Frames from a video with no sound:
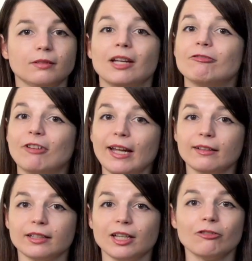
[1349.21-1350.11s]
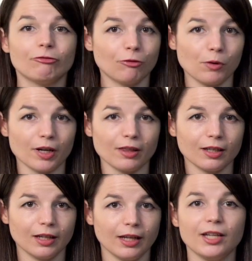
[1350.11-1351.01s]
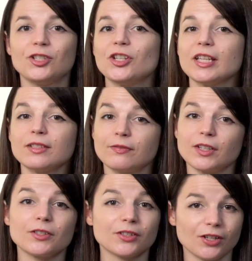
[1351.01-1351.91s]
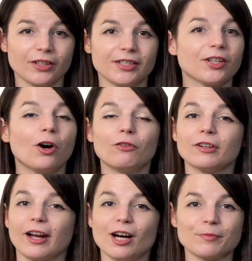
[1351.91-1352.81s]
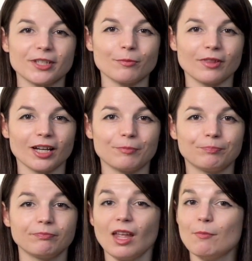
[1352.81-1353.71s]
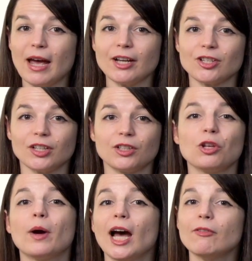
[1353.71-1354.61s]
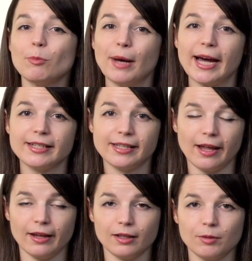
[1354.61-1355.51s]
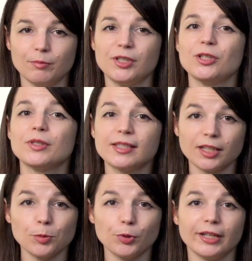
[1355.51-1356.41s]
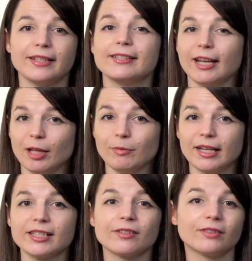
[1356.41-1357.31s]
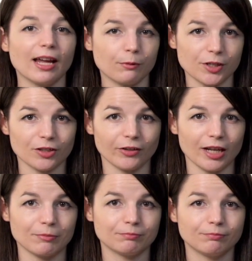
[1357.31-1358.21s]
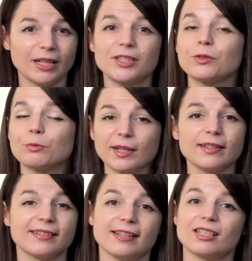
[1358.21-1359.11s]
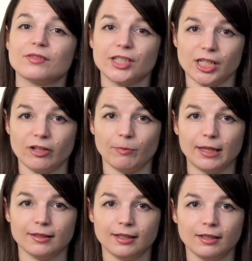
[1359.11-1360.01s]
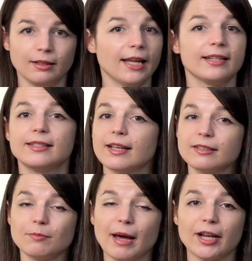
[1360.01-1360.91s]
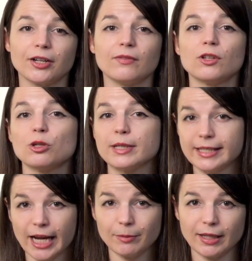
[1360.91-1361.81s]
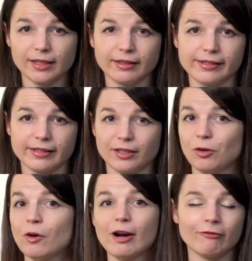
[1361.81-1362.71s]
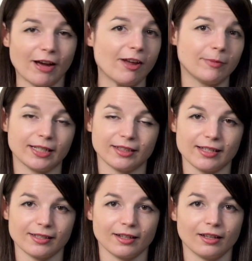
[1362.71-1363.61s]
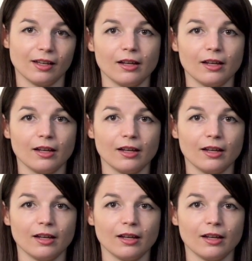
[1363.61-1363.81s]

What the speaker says: And finally, fourth, it just feels good to overcome something. Imagine you have a bad day, but you still put in 10 minutes of language learning. It's a real sense of achievement. And it doesn't matter if you do a 10-minute lesson or a 5-minute lesson.